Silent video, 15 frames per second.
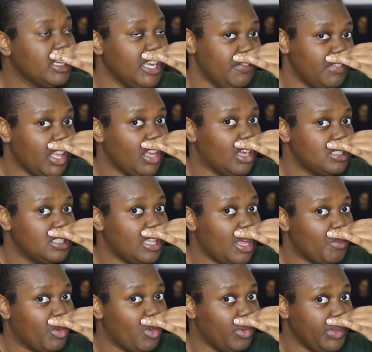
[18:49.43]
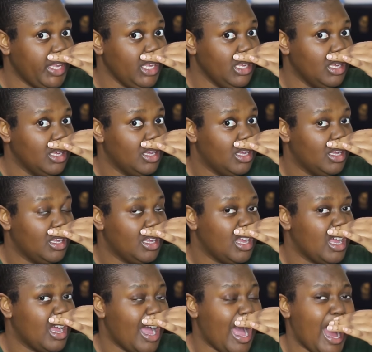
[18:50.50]
If they got to that point,
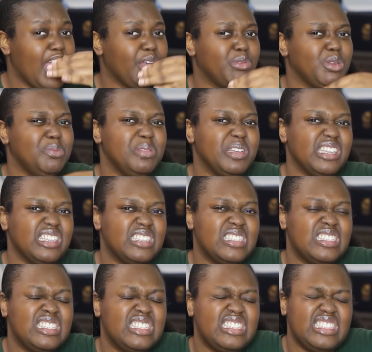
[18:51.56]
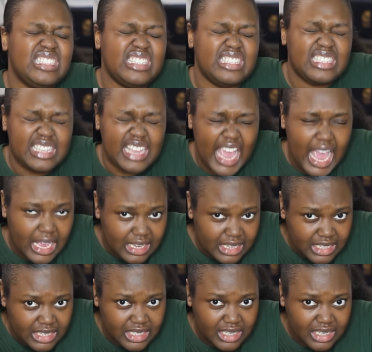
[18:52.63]
I would be sick.